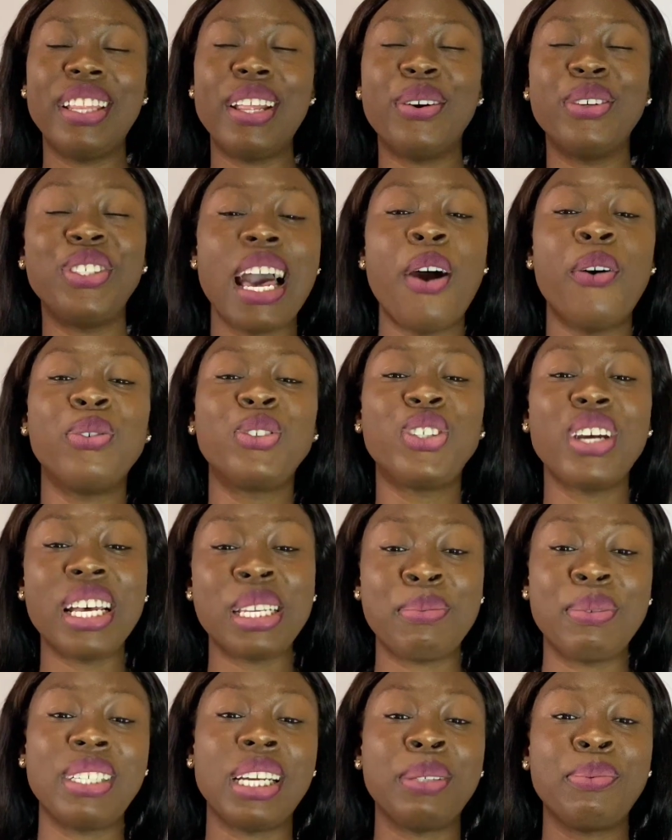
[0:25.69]
Now I'll try as
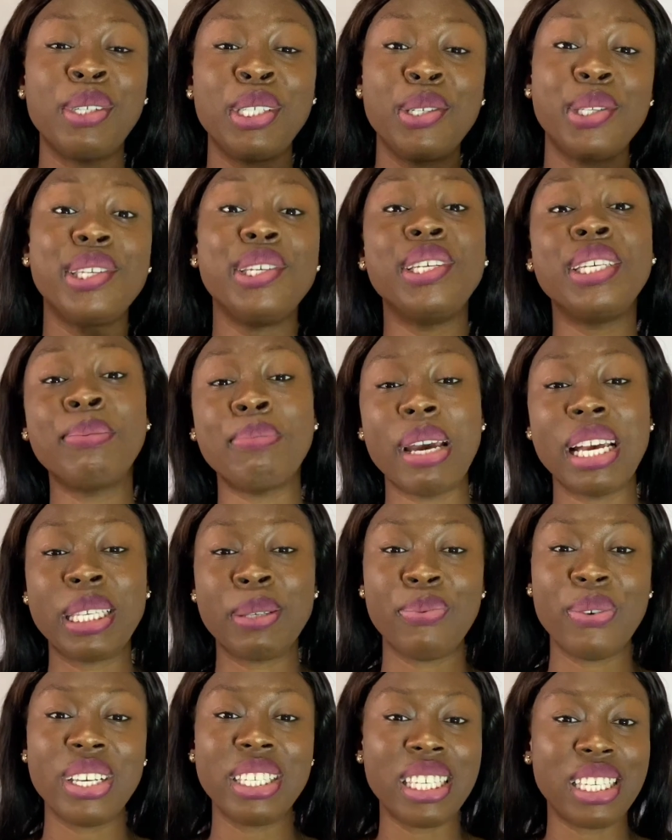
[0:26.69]
much as possible to use my
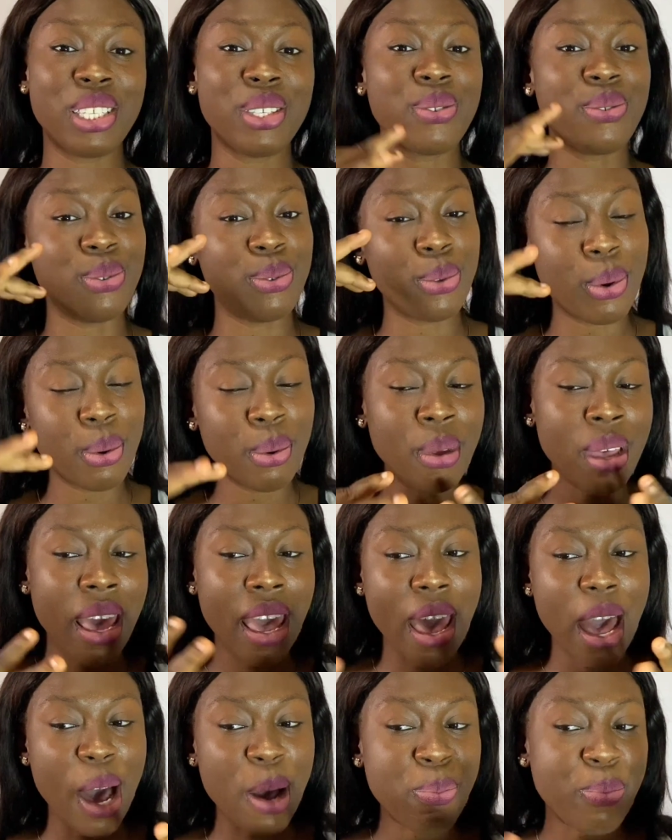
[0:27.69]
experiences to, you know,
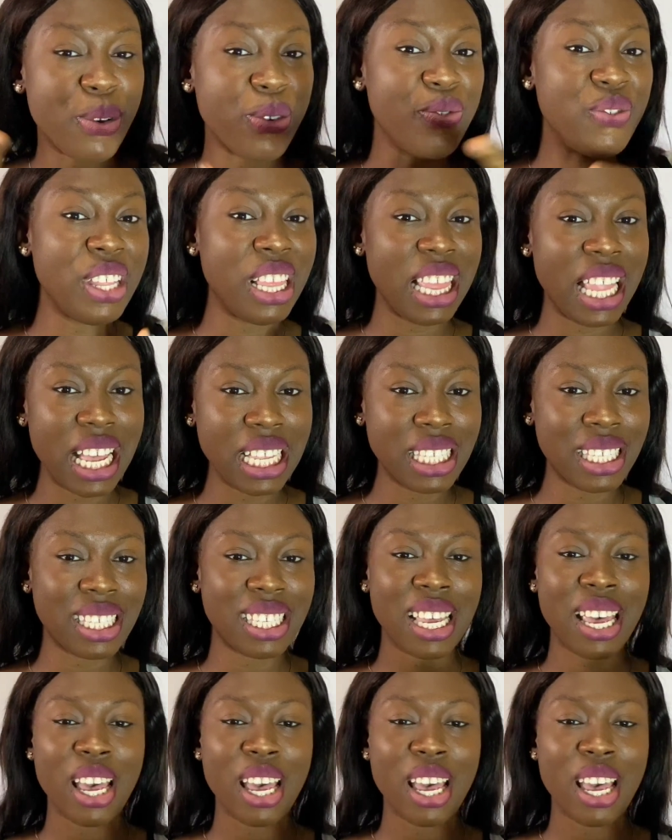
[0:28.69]
help you relate